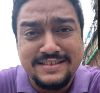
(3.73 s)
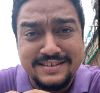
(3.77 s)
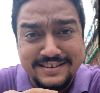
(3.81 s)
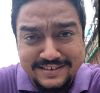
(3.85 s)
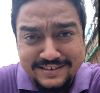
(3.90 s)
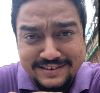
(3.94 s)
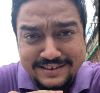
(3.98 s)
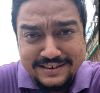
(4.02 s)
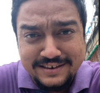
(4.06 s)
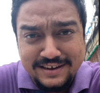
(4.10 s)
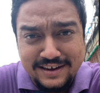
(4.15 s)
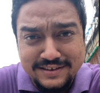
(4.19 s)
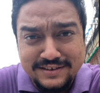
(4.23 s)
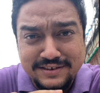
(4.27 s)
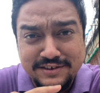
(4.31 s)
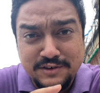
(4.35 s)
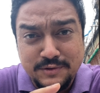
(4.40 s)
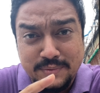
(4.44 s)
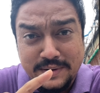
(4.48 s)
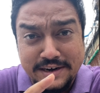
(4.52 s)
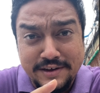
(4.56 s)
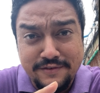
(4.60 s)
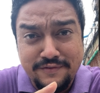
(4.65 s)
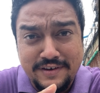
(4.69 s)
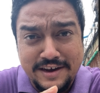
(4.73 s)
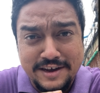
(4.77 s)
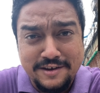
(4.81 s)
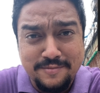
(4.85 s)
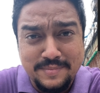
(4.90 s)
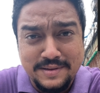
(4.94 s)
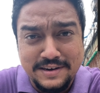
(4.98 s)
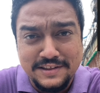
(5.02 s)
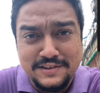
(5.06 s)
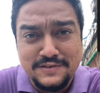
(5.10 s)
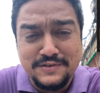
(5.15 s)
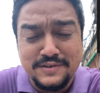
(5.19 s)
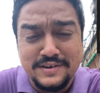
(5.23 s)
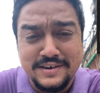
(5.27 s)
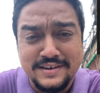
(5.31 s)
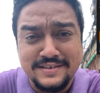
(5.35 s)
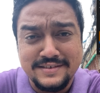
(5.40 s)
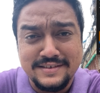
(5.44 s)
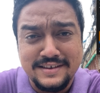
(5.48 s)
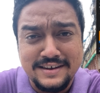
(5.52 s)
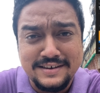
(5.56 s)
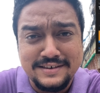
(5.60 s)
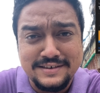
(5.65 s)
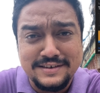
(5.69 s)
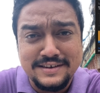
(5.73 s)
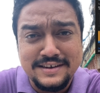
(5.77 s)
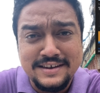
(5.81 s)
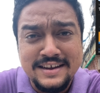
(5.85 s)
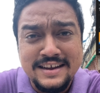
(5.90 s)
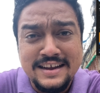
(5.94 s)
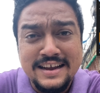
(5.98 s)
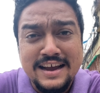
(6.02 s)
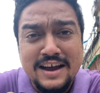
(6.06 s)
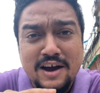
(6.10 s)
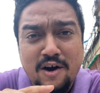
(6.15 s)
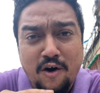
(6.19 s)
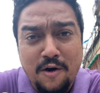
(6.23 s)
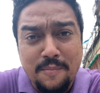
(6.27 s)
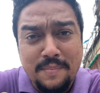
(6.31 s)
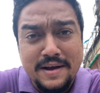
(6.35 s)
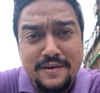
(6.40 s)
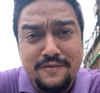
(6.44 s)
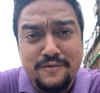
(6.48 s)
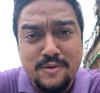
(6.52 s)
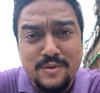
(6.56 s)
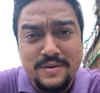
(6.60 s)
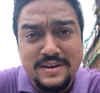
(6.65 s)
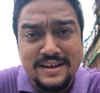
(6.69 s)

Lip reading: 16 hours and 25 minutes for exact, on my phone